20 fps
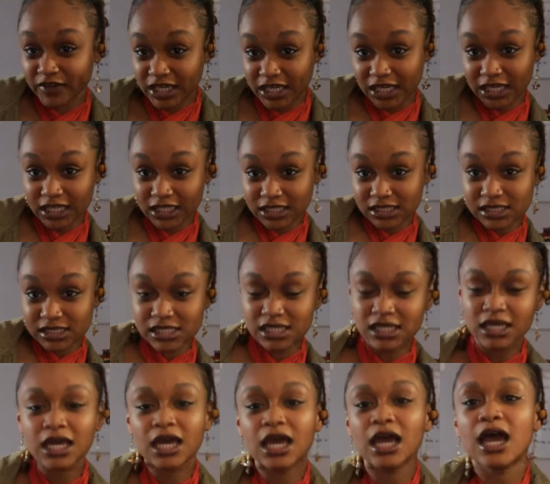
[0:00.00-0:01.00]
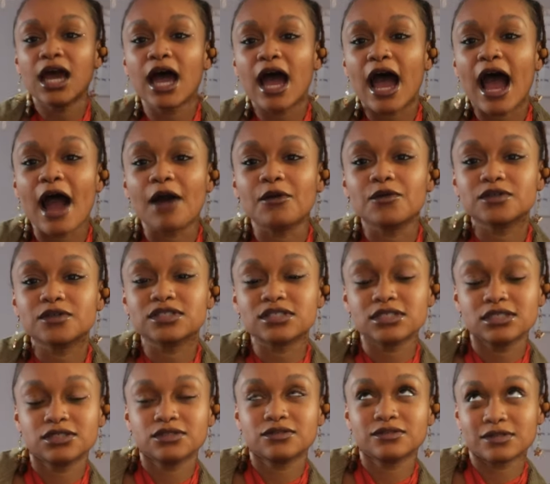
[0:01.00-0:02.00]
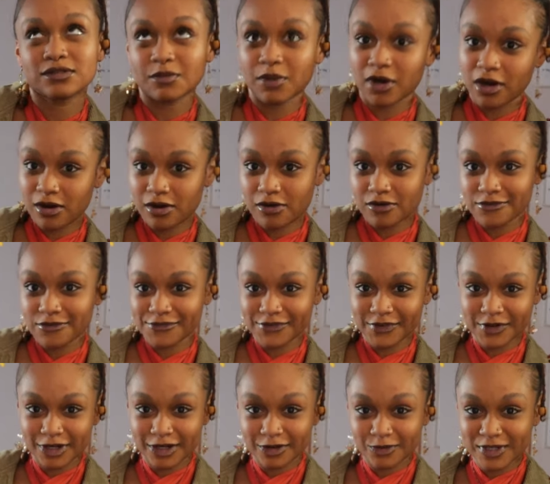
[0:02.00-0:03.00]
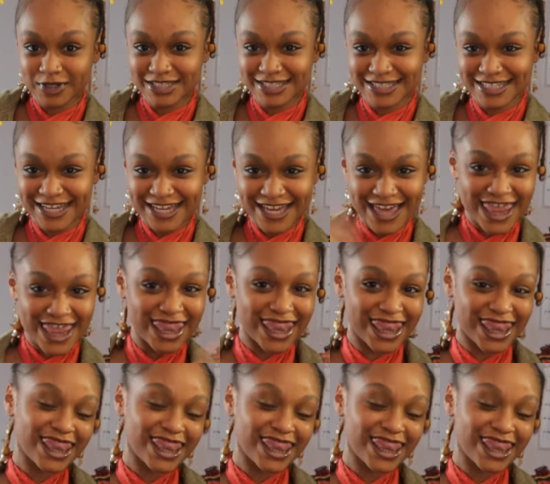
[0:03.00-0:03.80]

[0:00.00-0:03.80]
fit. I will see you tomorrow for Wednesday.